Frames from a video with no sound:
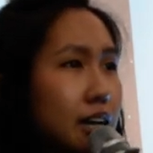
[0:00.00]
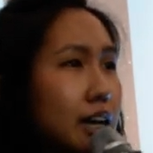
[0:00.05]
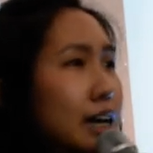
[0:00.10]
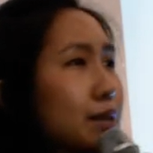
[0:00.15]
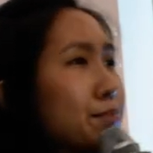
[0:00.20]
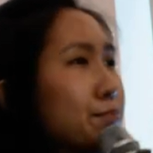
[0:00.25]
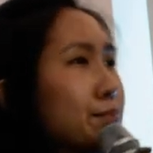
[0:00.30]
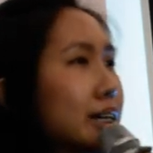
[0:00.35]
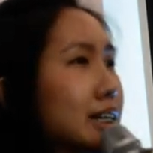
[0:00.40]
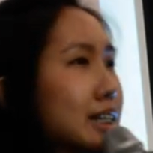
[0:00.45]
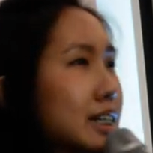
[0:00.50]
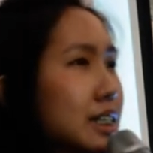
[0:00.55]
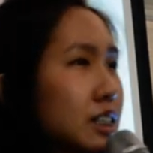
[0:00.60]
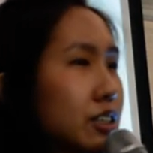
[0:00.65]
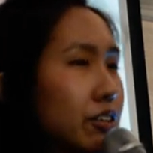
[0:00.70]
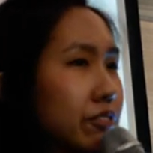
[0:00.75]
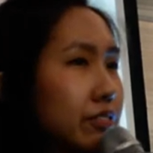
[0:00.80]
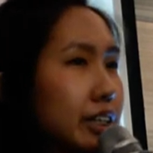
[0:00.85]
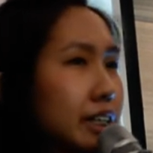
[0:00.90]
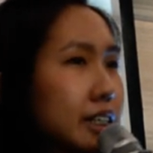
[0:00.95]
And because
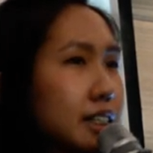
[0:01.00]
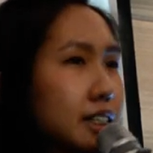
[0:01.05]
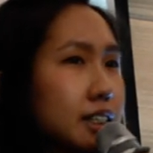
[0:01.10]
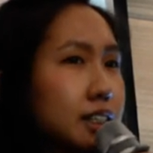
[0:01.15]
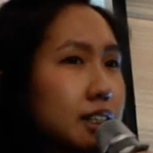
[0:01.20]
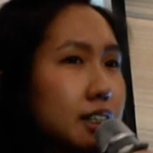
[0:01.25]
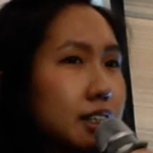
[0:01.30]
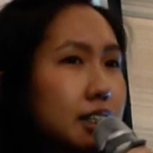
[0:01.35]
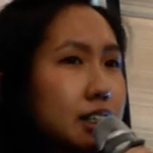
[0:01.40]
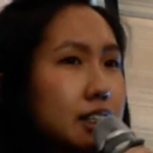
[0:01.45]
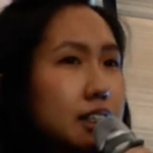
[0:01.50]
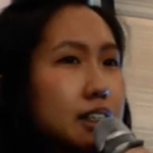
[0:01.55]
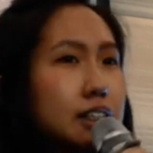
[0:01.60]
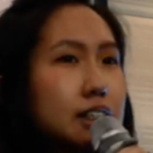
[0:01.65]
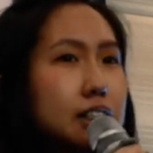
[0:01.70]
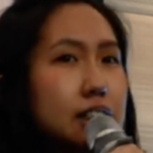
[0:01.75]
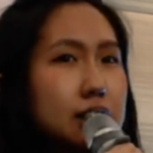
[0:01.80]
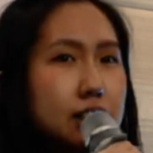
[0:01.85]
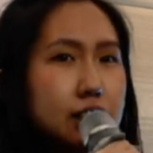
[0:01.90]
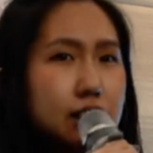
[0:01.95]
of this,
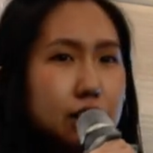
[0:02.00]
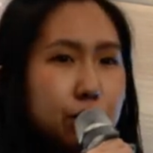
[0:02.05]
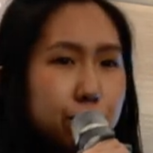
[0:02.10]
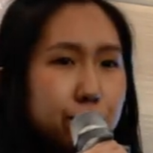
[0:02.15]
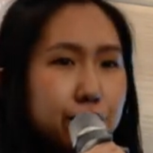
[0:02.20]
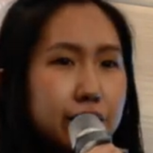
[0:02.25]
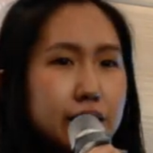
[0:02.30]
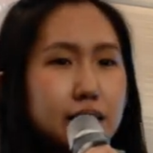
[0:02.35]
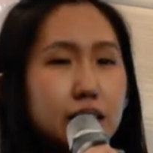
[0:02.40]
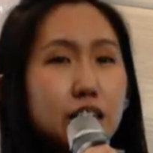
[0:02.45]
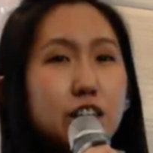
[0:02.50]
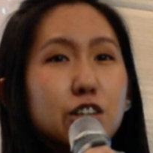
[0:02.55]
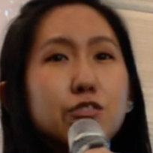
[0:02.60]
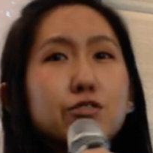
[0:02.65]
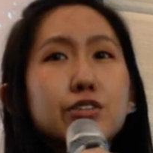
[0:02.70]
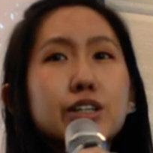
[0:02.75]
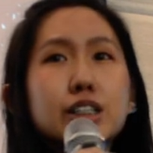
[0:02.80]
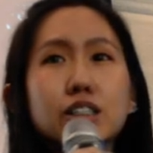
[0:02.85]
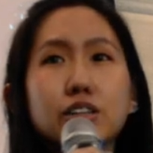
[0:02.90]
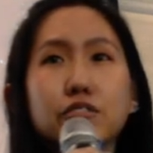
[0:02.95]
this creates a
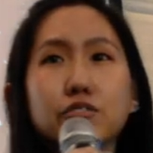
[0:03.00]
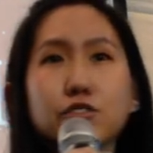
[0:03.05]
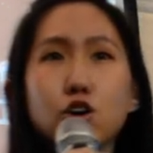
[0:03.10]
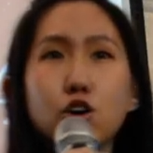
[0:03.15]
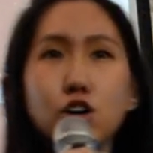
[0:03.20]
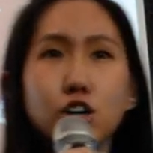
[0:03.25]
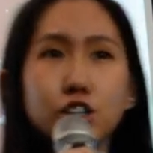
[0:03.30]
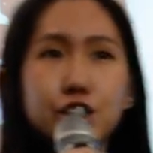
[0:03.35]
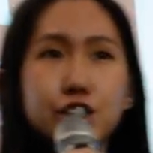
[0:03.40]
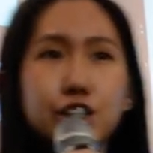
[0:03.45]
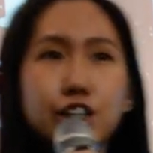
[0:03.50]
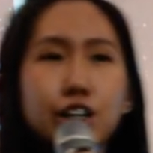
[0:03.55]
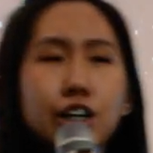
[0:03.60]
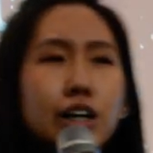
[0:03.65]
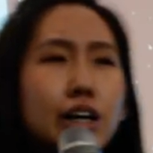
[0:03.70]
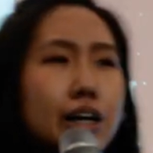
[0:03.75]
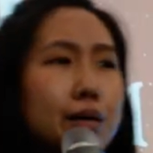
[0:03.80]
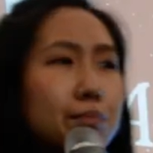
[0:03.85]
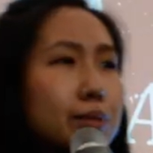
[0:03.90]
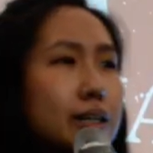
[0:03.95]
risk of torture
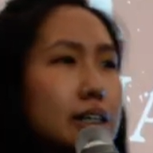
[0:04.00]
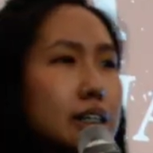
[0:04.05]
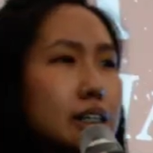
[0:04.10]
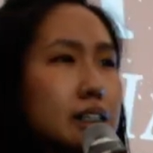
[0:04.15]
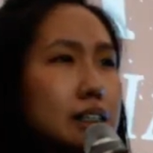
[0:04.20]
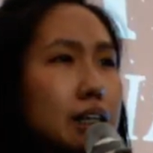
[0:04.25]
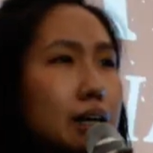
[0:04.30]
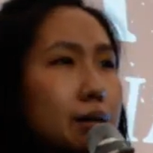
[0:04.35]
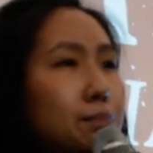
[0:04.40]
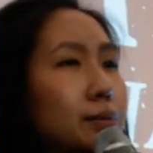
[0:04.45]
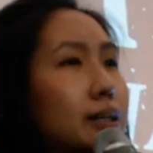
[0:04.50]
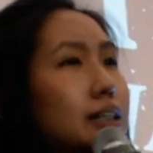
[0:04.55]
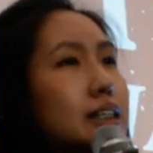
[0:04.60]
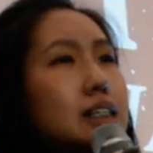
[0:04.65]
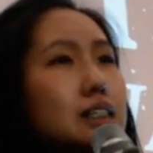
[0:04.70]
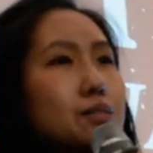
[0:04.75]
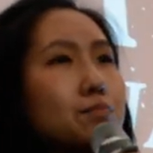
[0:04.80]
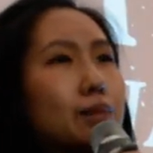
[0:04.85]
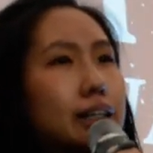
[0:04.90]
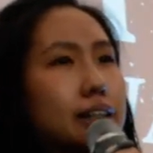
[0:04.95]
because
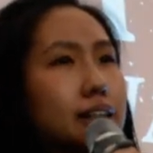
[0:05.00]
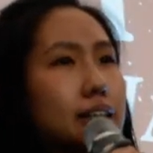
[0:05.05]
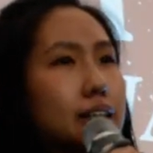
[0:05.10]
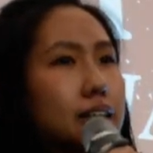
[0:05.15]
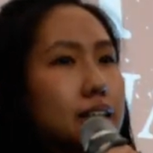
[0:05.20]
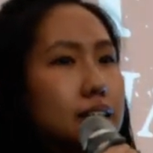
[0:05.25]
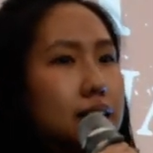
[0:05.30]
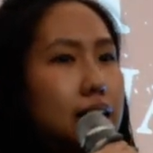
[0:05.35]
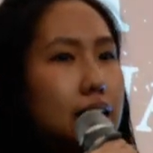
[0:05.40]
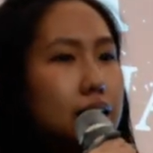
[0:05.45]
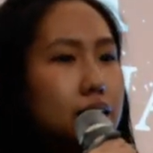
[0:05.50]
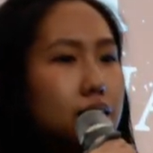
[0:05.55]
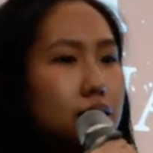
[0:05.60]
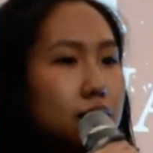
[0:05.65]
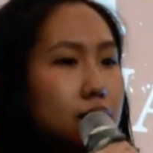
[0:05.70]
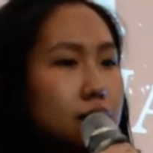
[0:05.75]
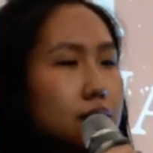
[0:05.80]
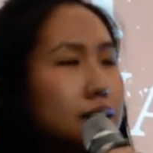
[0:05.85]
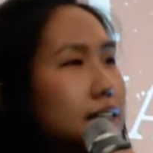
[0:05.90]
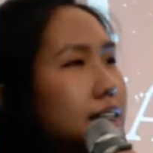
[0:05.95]
police might think that
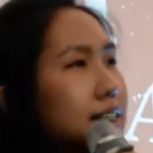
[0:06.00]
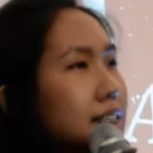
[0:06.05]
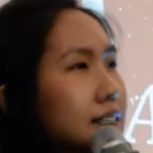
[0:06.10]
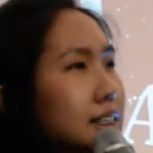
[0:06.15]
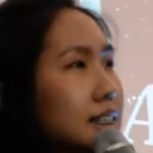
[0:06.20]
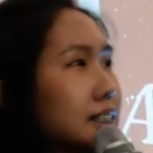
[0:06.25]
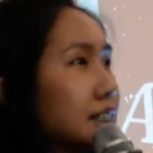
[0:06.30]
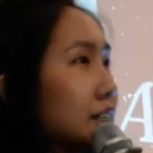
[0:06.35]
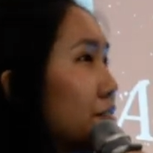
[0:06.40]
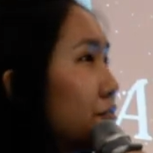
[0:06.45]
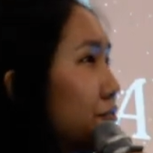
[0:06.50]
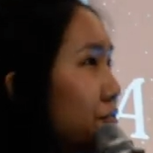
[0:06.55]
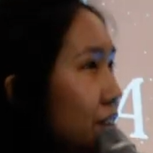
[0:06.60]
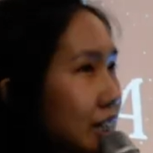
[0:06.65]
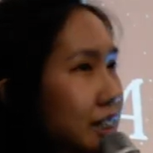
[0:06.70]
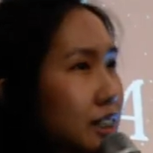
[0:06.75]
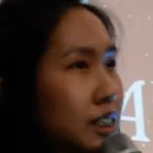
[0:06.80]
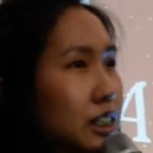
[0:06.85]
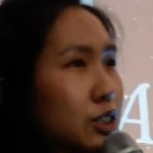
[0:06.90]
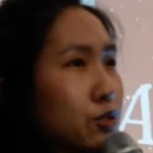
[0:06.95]
the easiest and
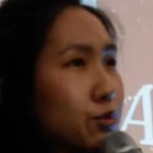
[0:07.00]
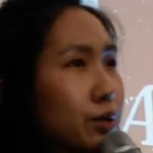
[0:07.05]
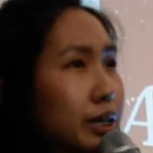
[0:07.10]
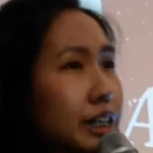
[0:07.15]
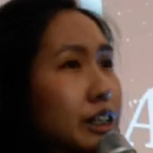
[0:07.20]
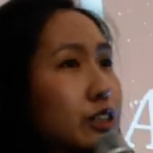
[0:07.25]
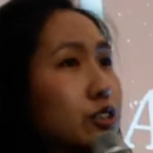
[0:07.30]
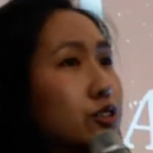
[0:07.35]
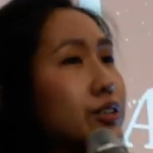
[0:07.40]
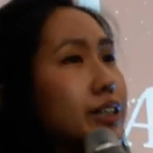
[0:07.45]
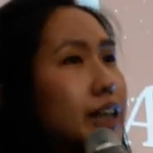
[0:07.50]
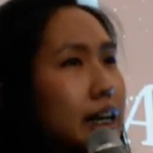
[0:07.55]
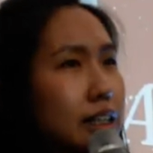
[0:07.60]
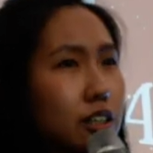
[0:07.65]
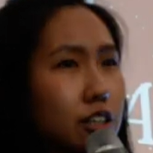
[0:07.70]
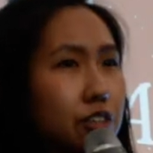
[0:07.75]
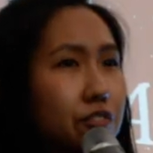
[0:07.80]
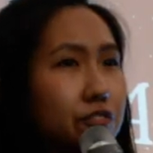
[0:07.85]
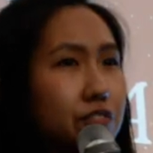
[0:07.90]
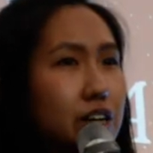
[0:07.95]
fastest way to get the
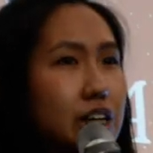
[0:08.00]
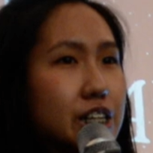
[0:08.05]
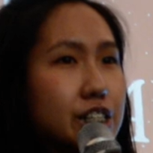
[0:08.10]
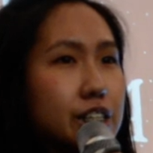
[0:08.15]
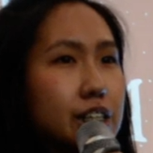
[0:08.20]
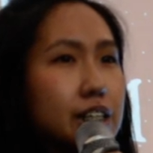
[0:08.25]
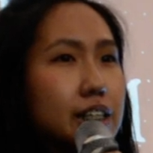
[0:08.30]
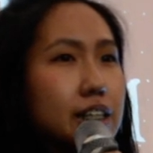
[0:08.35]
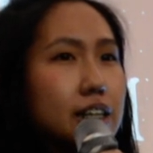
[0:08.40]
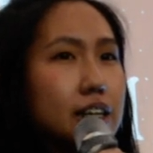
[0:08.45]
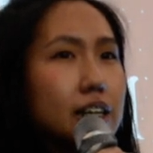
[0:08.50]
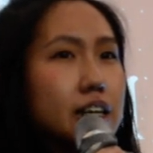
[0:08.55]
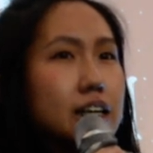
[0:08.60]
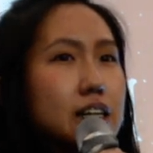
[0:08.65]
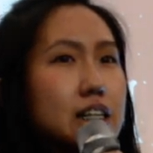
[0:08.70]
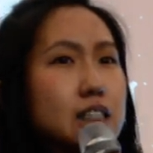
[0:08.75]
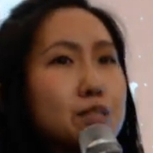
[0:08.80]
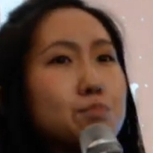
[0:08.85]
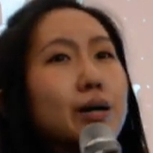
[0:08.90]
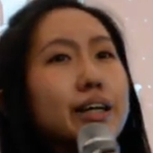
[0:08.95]
confession
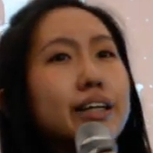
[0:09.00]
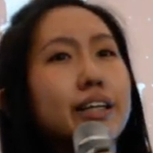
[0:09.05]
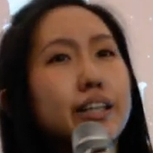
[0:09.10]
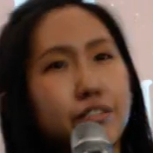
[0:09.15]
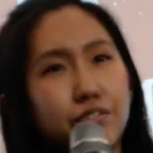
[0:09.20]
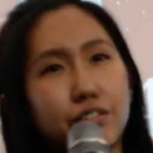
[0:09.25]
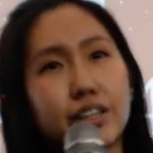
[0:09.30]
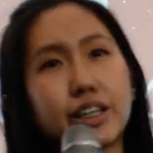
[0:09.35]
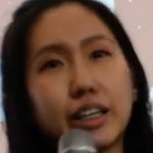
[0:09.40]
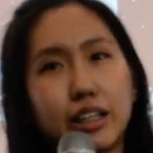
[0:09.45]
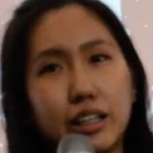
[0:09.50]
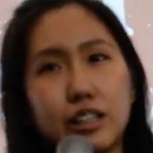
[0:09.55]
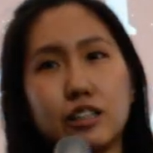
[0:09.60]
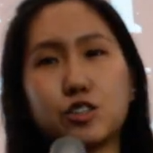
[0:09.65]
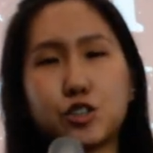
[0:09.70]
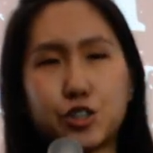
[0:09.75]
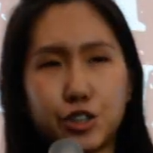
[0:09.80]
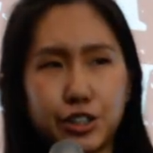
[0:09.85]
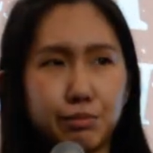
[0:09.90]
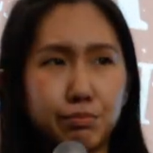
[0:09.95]
is by giving ill
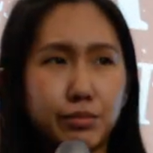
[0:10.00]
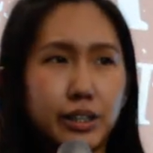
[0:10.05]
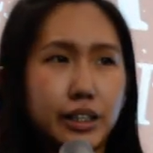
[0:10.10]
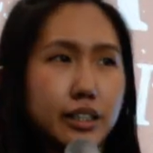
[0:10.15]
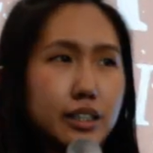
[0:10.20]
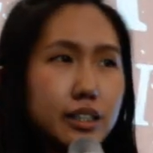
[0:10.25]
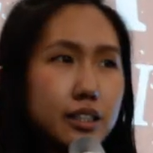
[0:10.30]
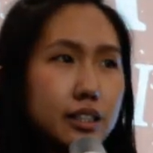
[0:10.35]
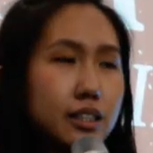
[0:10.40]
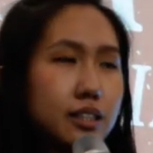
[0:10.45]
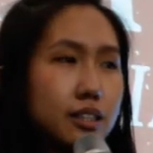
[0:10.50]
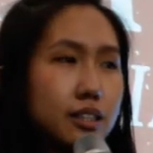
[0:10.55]
treatment.